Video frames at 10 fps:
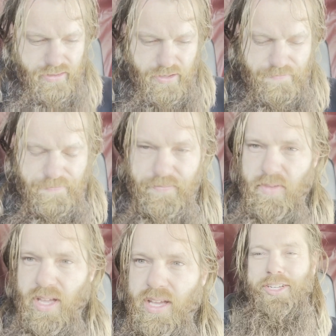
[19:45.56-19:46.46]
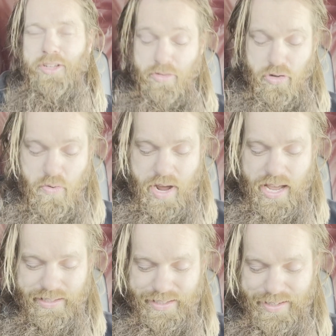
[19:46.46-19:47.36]
so it could go two
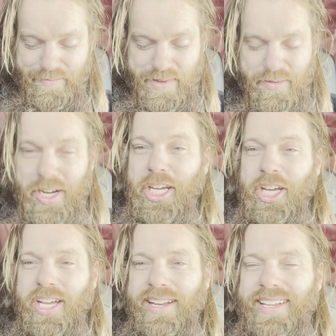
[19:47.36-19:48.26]
ways. It could be really good,